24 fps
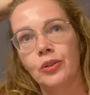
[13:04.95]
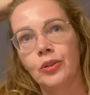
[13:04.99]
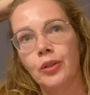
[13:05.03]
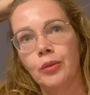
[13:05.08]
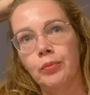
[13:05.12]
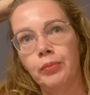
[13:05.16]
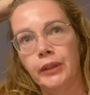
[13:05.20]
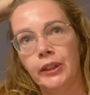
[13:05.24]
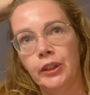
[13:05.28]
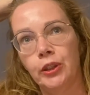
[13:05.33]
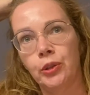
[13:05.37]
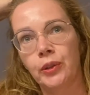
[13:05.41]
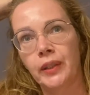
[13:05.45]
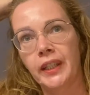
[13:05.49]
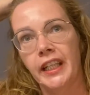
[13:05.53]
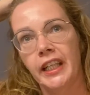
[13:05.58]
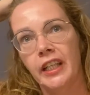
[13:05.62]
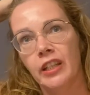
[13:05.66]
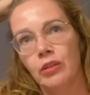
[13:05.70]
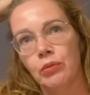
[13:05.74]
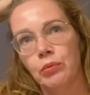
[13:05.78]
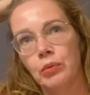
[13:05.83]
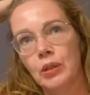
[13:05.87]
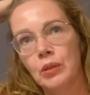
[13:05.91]
to the
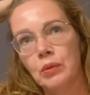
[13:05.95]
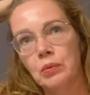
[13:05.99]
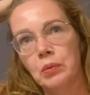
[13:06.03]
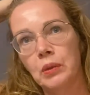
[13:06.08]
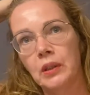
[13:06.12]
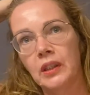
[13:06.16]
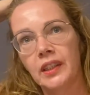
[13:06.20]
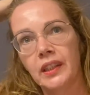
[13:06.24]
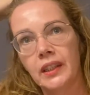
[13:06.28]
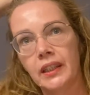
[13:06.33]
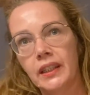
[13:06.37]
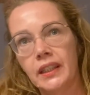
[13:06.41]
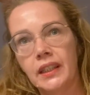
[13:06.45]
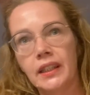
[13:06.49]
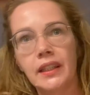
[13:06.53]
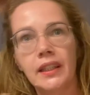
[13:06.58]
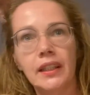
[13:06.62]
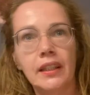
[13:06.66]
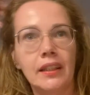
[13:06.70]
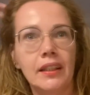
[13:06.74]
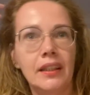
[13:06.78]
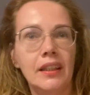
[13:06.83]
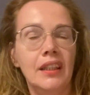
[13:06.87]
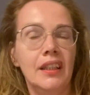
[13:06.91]
betrayal, what was
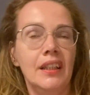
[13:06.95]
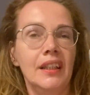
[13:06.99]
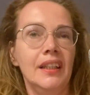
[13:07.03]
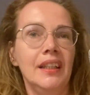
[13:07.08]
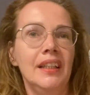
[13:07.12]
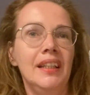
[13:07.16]
the